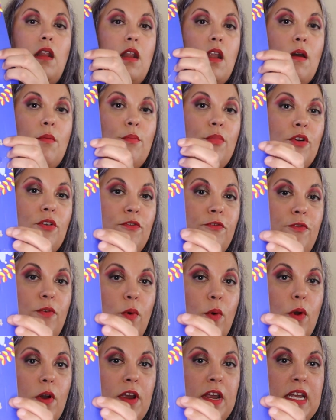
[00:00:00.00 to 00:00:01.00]
Number
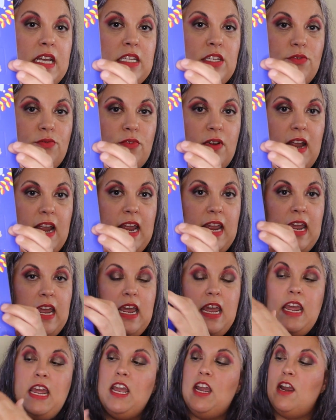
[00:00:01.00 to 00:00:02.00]
4 is right
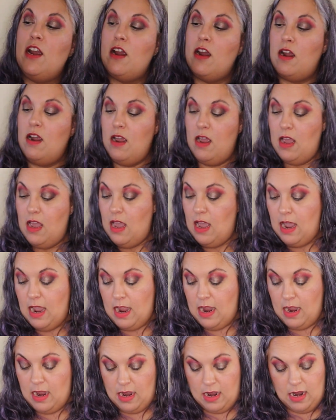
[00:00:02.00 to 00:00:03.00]
here.
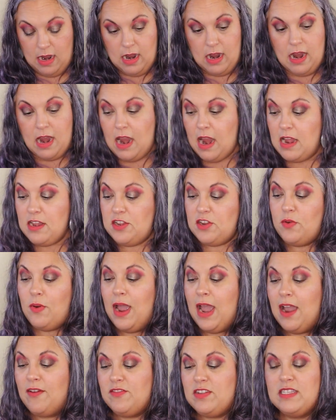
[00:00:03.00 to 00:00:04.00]
I do
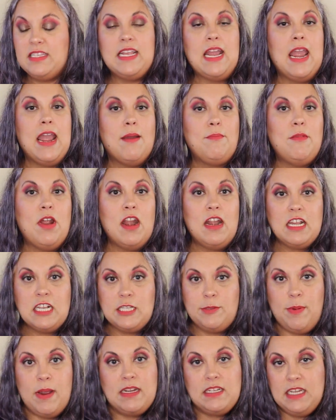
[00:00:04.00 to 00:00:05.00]
have to say I'm not
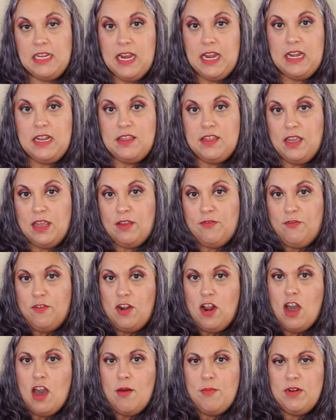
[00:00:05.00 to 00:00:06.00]
expecting anything
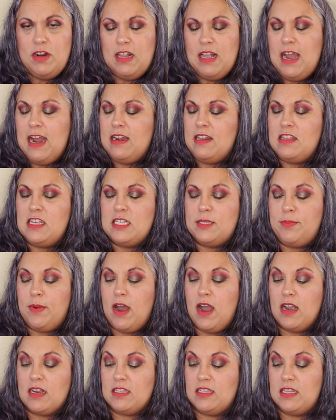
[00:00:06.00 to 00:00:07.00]
phenomenal out of these
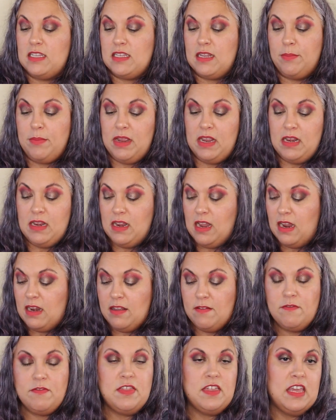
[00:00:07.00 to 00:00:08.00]
boxes. I mean, none
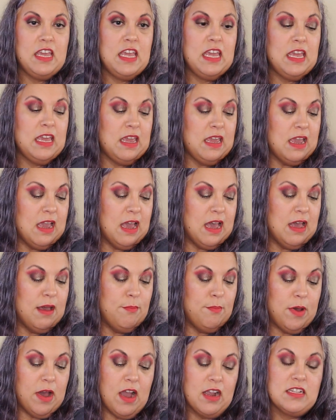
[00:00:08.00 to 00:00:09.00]
of the
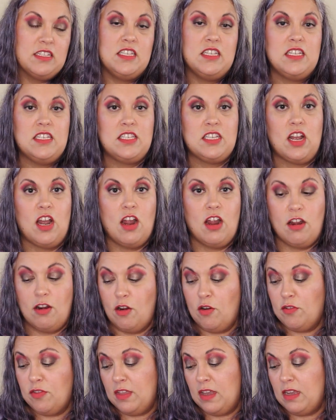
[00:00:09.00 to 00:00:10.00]
boxes
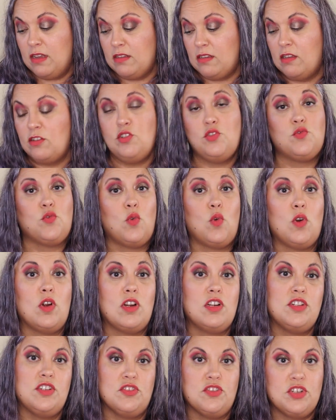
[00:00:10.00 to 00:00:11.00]
or the
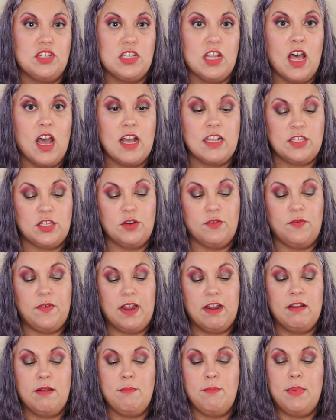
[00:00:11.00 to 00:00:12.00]
drawers or slots are
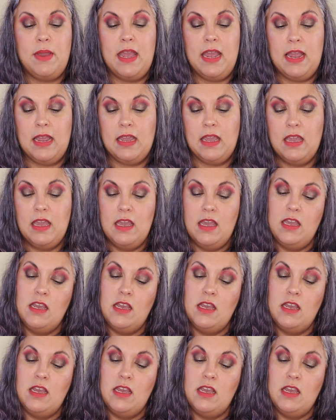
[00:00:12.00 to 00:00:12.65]
very big.